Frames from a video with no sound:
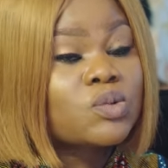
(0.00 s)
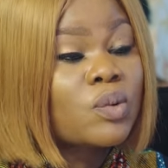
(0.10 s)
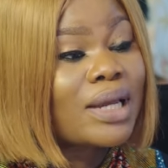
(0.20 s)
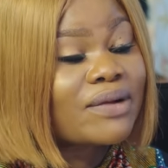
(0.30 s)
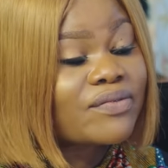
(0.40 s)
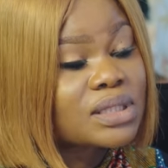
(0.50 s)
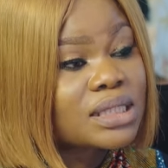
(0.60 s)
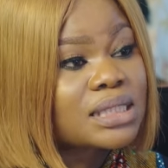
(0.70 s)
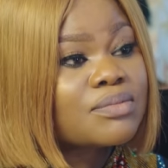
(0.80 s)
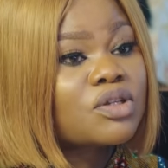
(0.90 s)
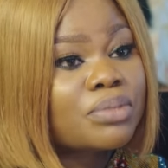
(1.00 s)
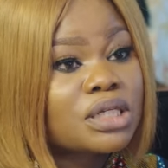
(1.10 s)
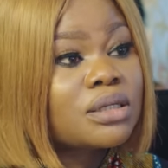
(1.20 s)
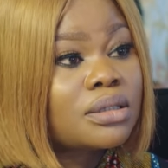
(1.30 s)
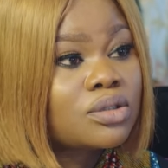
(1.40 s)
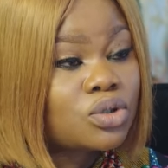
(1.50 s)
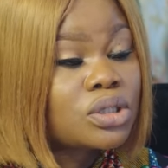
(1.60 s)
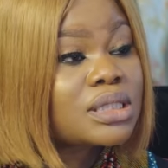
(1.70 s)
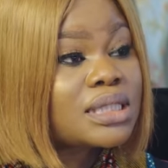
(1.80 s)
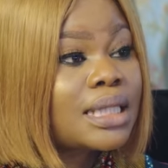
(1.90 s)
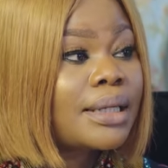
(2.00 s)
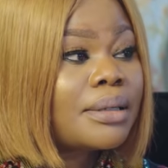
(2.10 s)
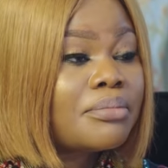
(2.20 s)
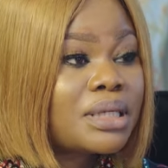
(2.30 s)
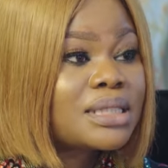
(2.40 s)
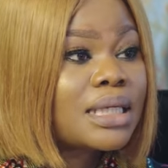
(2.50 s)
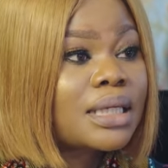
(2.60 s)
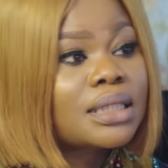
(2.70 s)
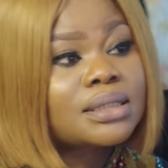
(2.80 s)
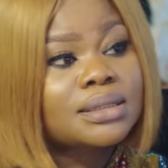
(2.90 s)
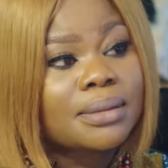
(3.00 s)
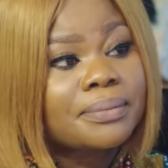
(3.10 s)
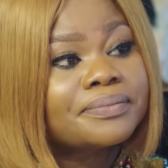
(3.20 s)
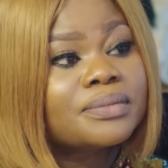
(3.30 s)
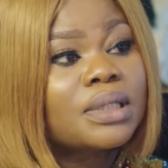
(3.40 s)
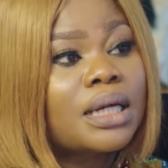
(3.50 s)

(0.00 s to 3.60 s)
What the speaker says: is what we have for 6 months. But just the basic is,